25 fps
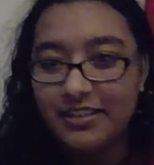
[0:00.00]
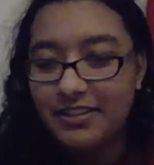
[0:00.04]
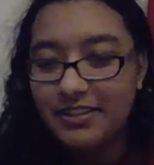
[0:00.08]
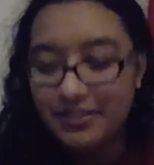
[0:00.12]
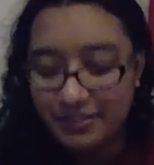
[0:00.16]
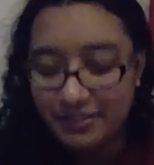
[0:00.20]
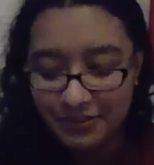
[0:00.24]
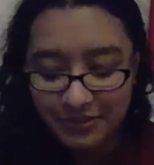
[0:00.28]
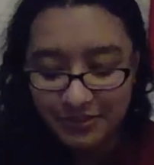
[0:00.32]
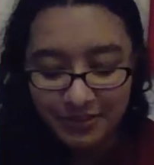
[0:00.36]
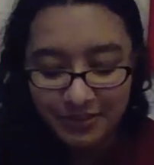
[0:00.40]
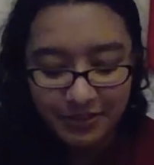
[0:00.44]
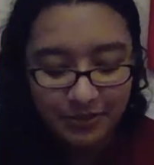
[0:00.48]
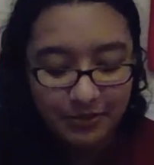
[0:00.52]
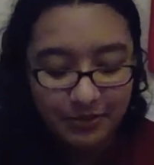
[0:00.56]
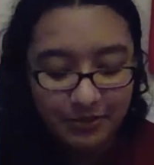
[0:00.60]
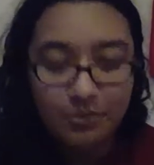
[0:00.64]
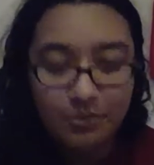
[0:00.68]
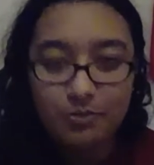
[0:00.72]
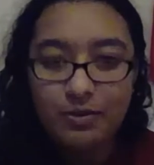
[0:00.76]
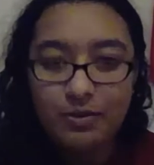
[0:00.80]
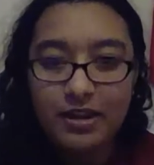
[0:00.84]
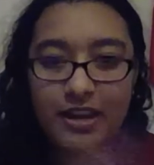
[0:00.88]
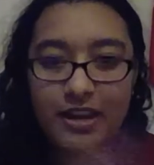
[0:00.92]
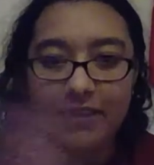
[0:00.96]
So
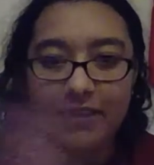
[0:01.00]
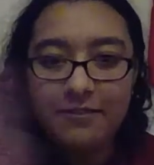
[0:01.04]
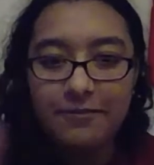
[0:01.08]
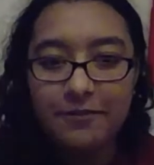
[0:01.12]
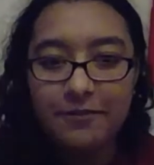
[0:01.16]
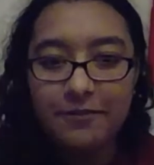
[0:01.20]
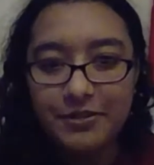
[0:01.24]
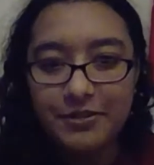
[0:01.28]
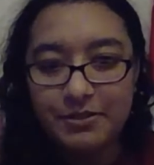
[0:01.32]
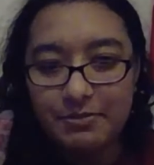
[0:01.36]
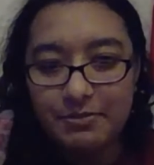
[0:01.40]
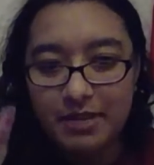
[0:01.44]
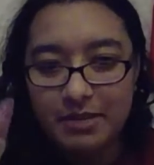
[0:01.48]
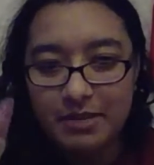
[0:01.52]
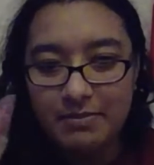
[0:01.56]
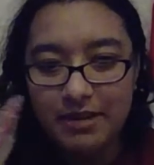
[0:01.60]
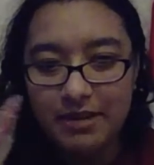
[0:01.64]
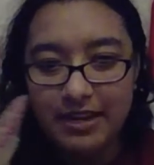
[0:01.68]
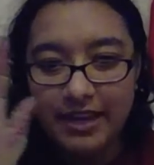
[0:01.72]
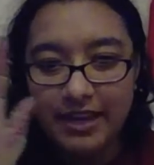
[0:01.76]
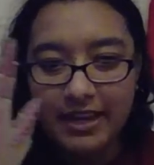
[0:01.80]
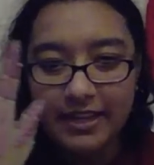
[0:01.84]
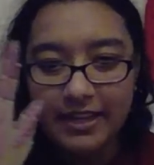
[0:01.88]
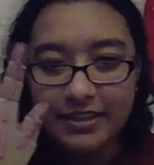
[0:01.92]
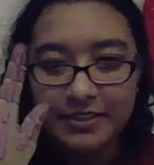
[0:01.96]
when I first made my
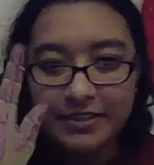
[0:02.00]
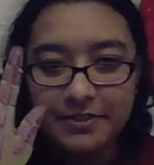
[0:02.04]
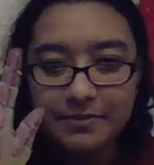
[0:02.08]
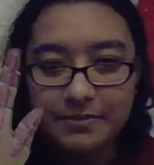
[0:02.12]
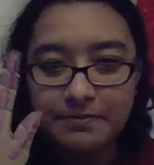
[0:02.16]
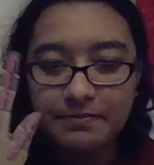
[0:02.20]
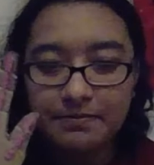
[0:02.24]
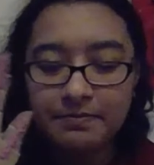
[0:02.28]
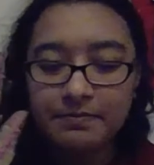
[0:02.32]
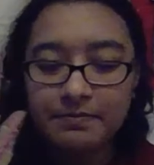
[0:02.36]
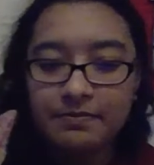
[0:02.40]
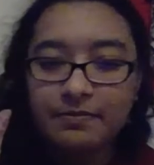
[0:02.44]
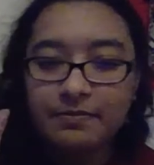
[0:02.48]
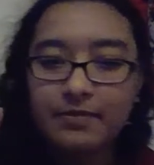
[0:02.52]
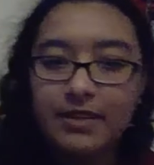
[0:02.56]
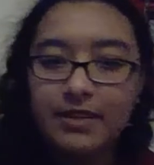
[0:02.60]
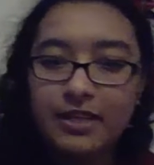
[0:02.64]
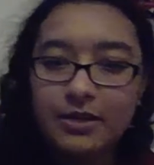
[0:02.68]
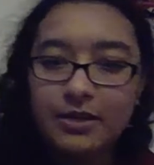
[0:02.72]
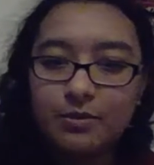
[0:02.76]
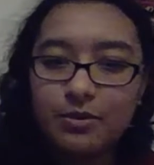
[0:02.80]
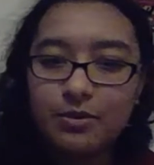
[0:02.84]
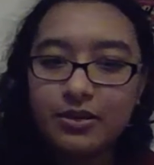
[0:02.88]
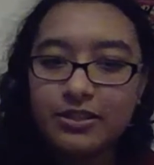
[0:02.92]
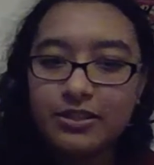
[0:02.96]
hand,
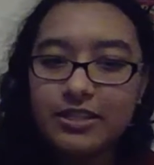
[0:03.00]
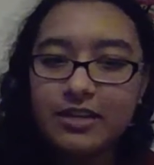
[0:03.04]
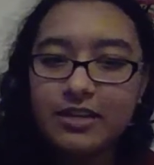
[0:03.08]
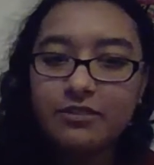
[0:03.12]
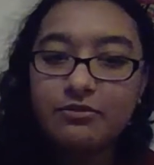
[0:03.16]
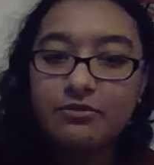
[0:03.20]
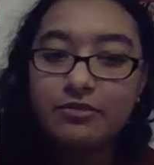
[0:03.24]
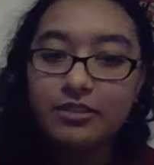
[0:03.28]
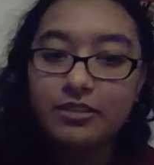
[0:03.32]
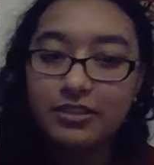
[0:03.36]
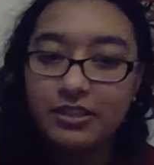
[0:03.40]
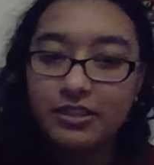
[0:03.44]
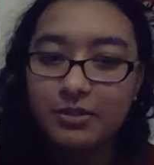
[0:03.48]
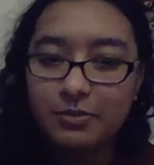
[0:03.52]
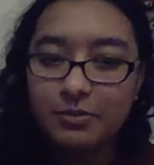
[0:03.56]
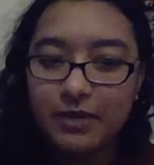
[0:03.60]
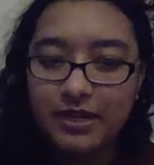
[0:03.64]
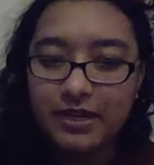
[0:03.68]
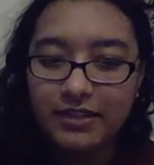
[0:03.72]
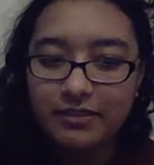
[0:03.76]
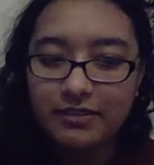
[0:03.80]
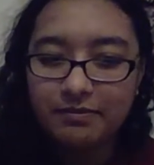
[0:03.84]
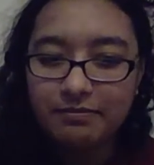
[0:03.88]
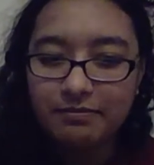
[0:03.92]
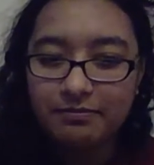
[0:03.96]
it worked out really
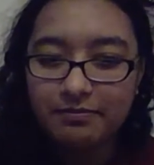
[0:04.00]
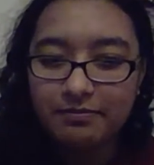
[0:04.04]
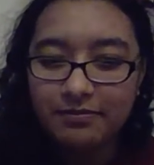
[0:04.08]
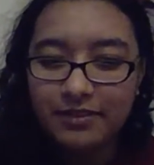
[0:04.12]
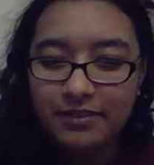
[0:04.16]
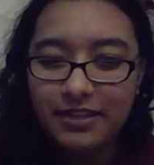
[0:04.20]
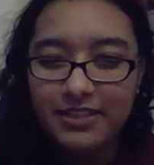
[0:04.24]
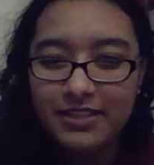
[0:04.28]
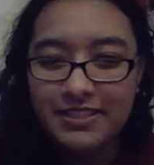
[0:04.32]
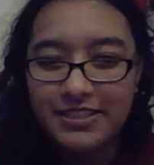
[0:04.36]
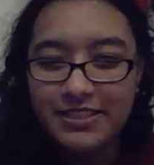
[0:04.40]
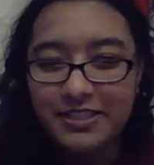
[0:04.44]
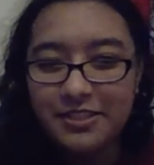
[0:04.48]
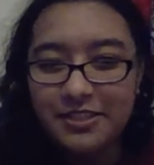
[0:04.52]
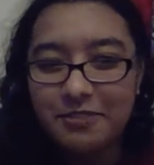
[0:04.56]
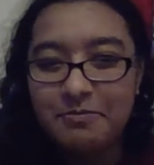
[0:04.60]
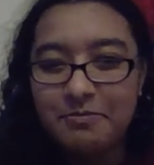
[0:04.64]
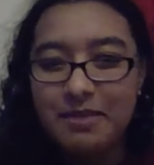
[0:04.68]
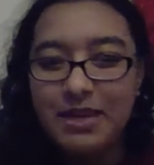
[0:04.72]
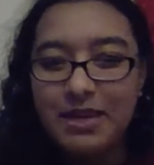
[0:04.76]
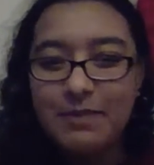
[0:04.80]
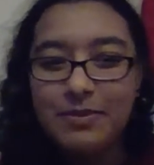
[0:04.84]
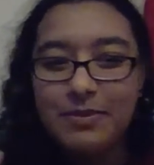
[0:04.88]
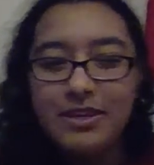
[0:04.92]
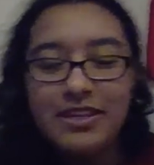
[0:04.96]
well until
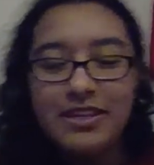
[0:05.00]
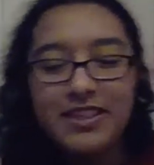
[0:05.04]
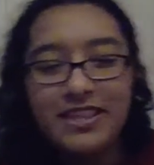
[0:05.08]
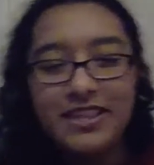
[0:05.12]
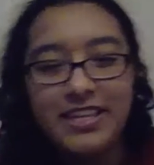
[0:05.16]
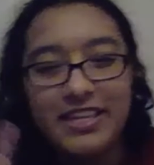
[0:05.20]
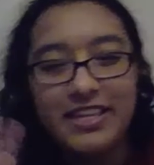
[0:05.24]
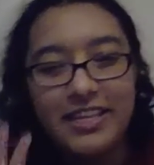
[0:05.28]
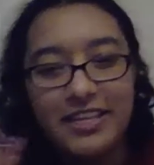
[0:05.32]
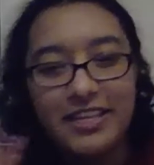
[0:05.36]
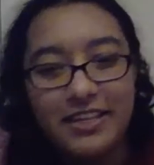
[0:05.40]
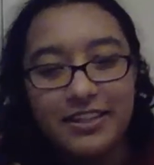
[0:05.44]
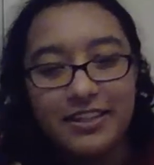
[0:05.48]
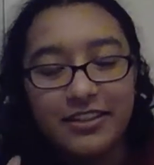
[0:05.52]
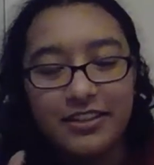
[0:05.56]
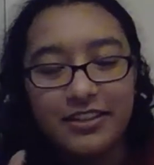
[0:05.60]
maybe the